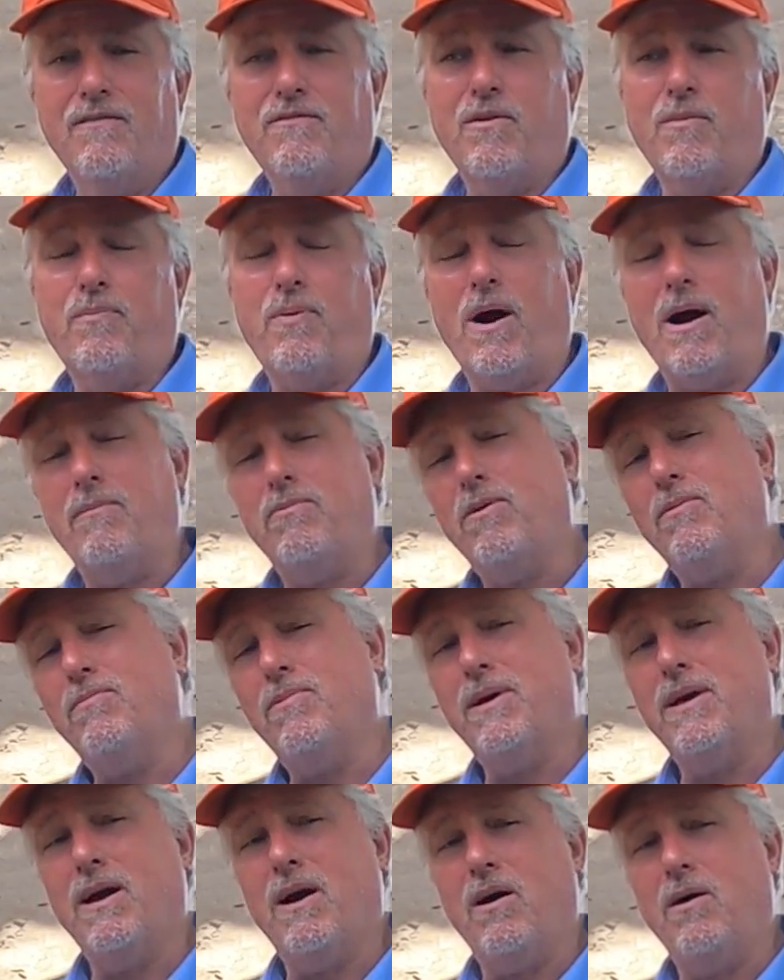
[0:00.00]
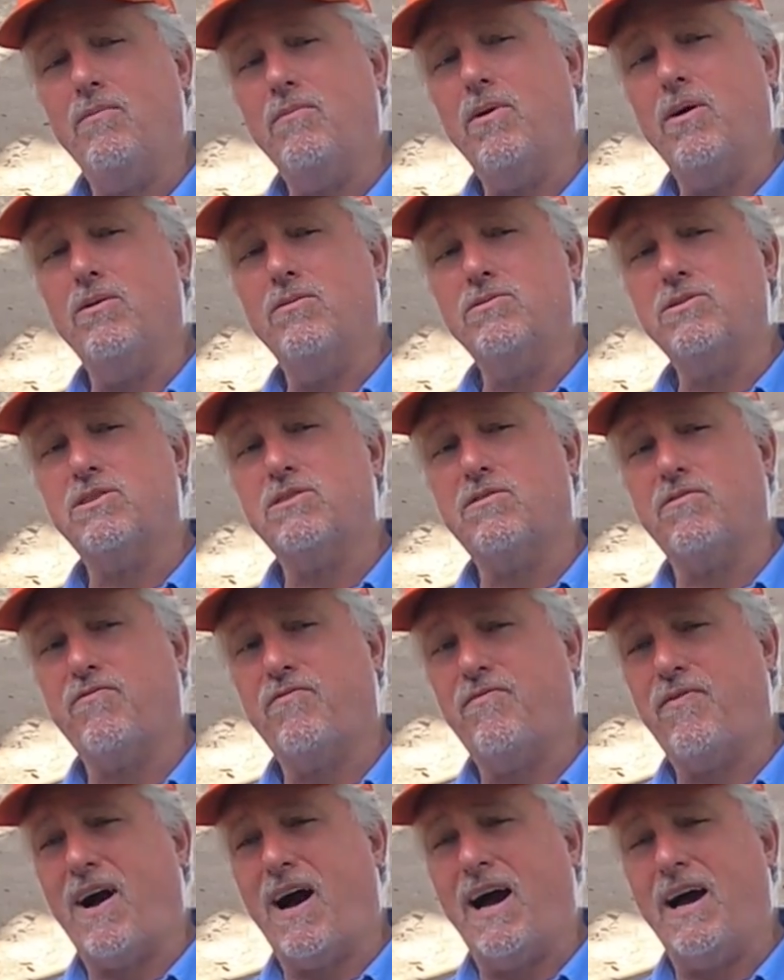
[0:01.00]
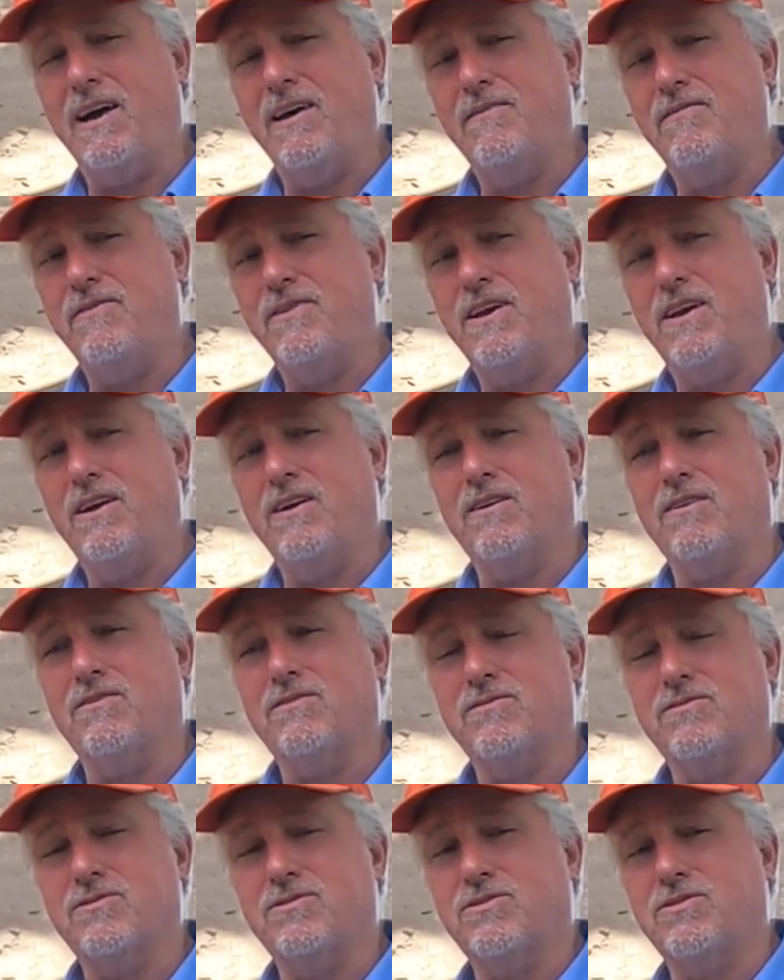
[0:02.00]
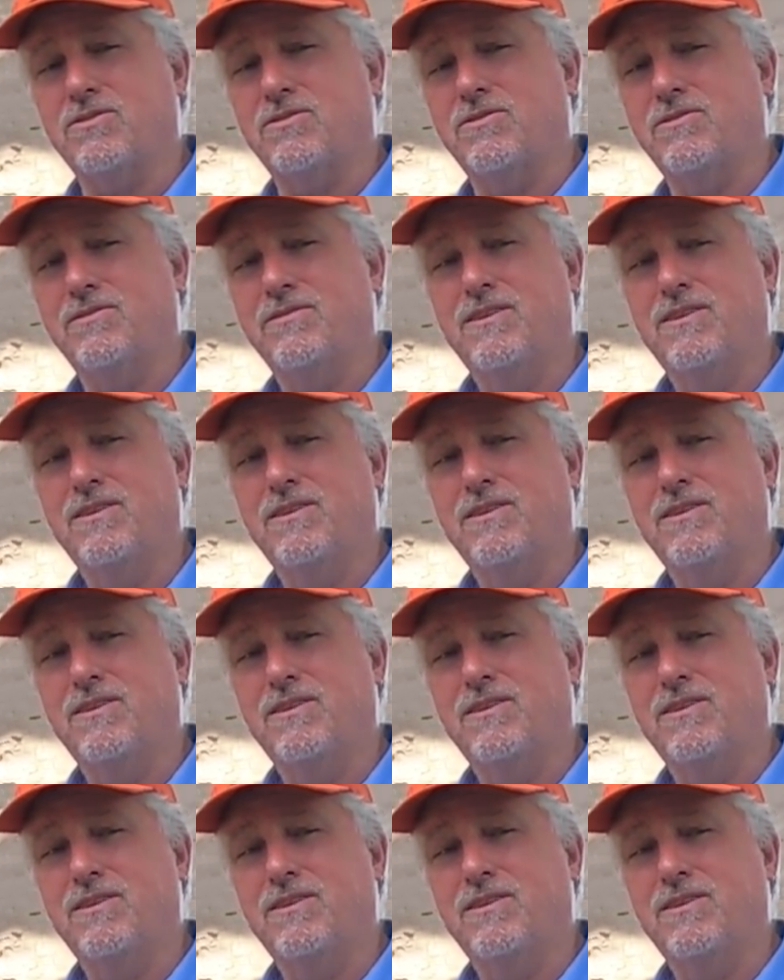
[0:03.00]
for probably almost 5 years.